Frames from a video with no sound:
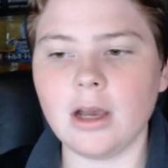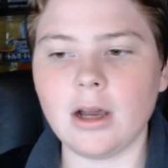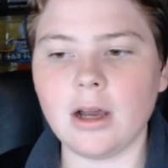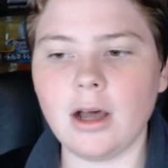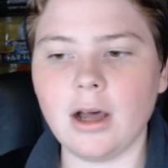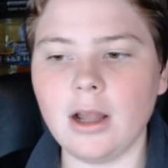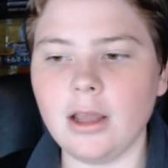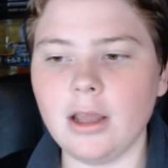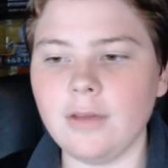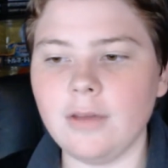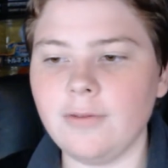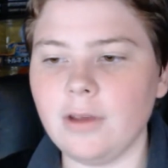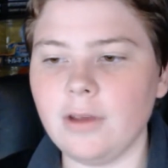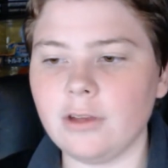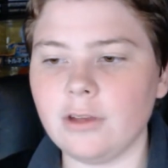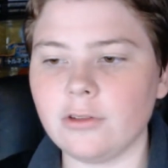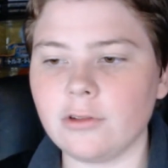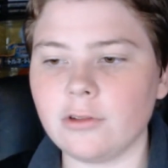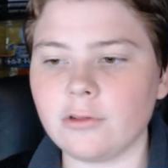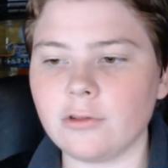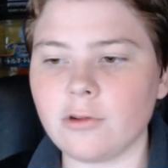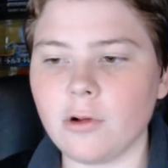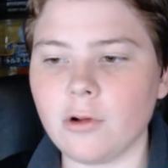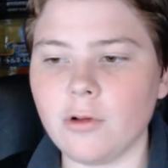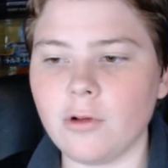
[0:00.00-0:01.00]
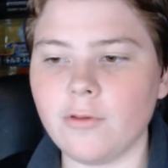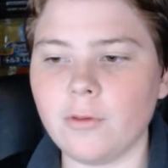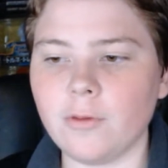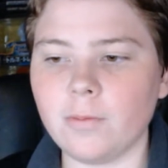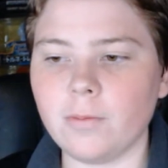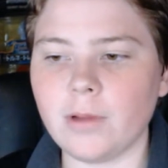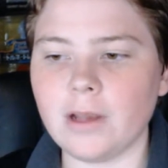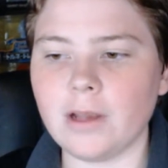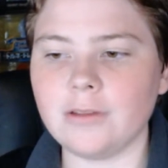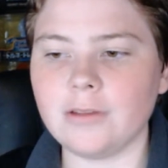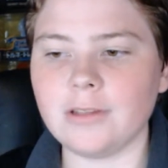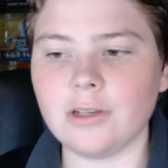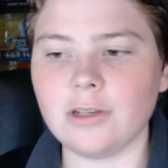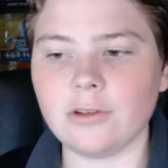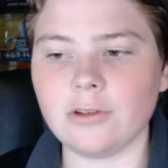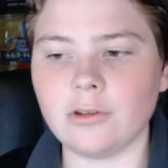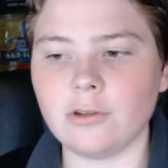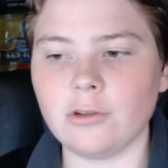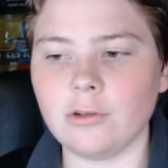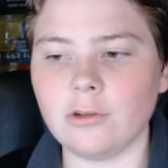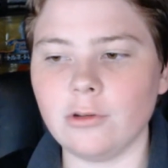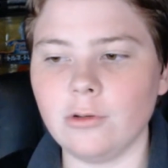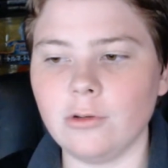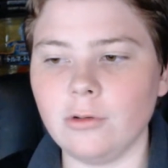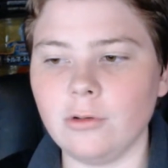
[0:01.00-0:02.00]
GlideFX controller for
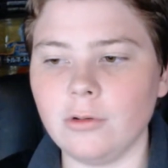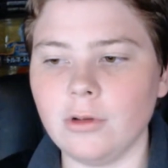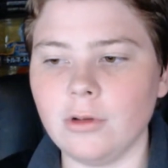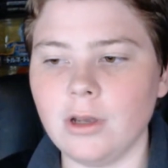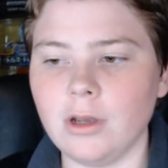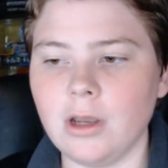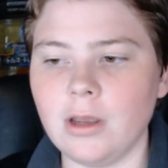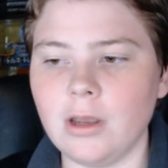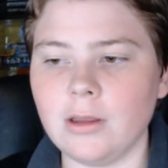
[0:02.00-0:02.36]
PlayStation 2.